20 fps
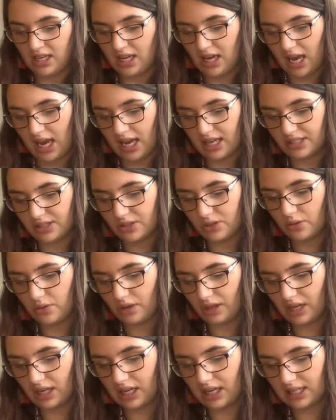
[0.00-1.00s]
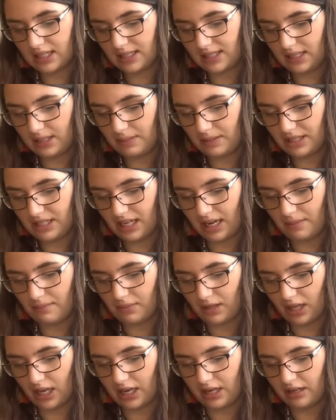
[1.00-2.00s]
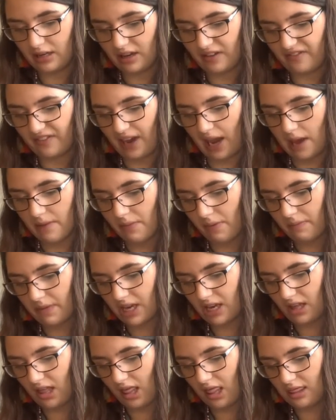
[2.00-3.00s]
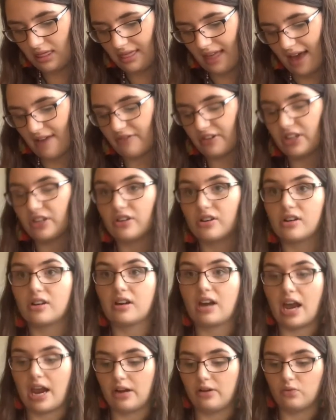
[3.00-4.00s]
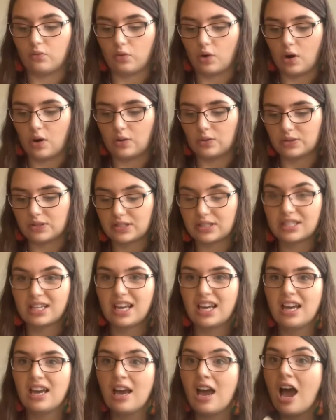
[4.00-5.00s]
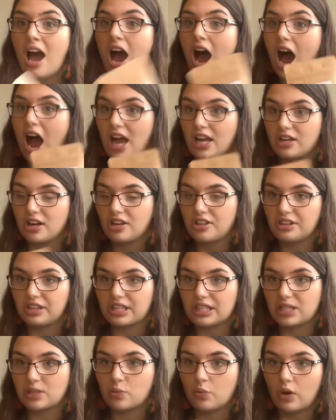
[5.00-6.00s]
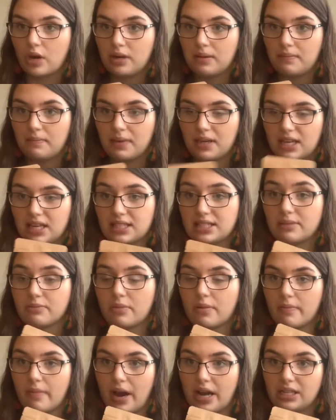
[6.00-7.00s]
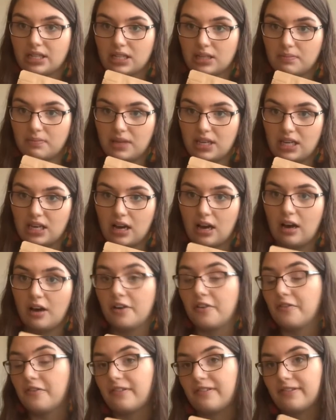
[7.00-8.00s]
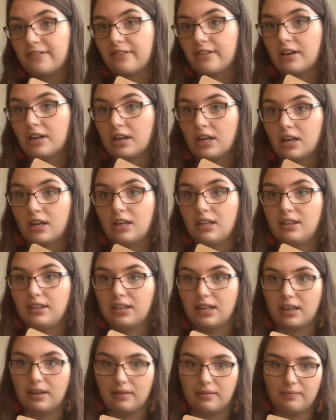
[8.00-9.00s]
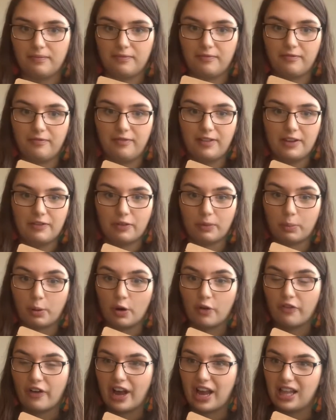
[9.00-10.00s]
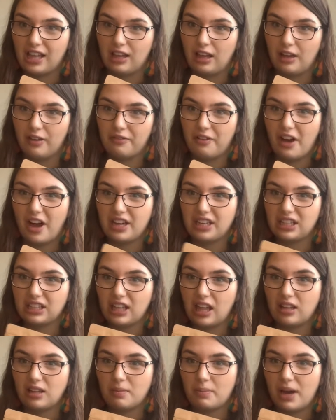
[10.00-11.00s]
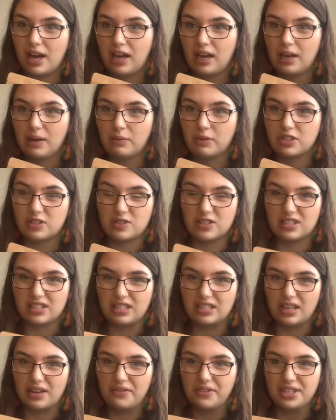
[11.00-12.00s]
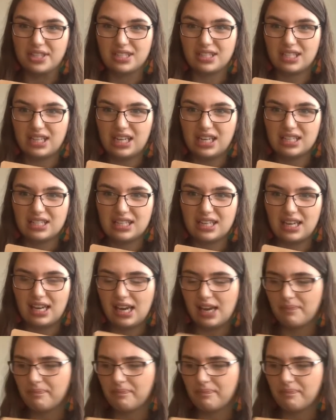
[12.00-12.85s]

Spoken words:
a soothing sleepy time blend of chamomile, lavender, and rose. I got this one because it reminded me of the flavor profile of Honey Lullaby, which is a David's Tea tea.